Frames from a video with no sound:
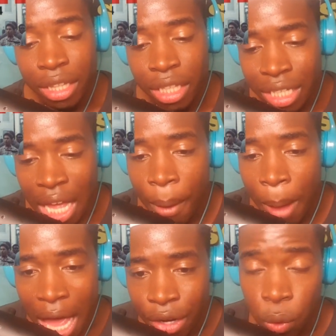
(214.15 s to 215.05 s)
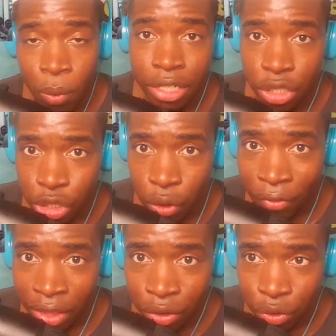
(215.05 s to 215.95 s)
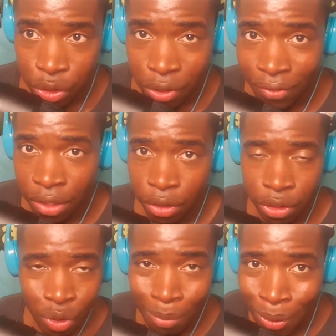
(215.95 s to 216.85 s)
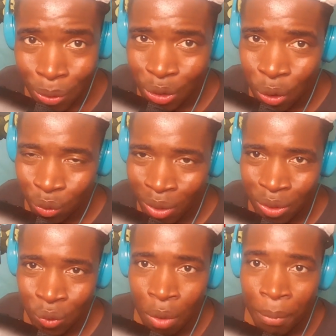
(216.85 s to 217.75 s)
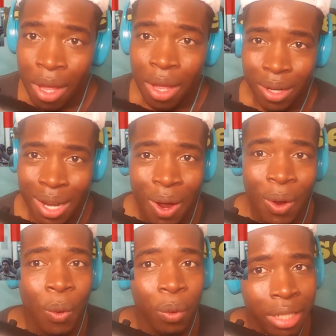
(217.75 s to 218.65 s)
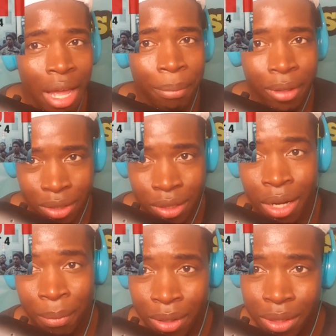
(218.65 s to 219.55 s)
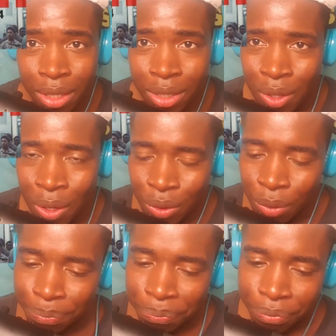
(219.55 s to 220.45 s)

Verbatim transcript: The cop had no right to shoot Philando Castile. Philando Castile posed no threat to him. Now, with that being said, I'm going to say this also.